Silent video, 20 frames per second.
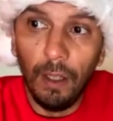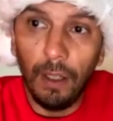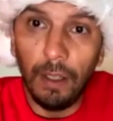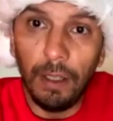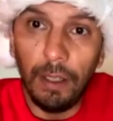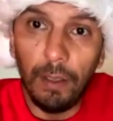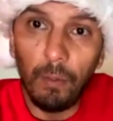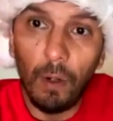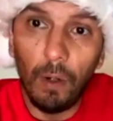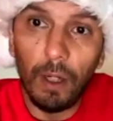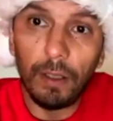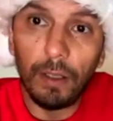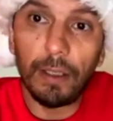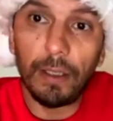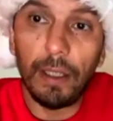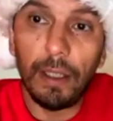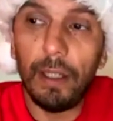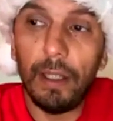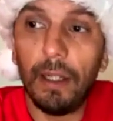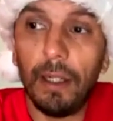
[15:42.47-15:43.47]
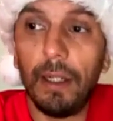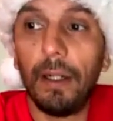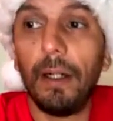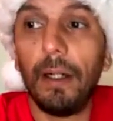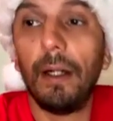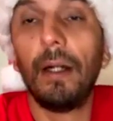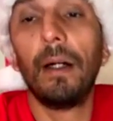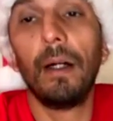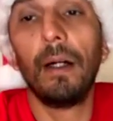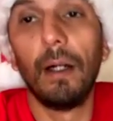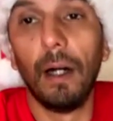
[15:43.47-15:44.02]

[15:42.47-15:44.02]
He wants a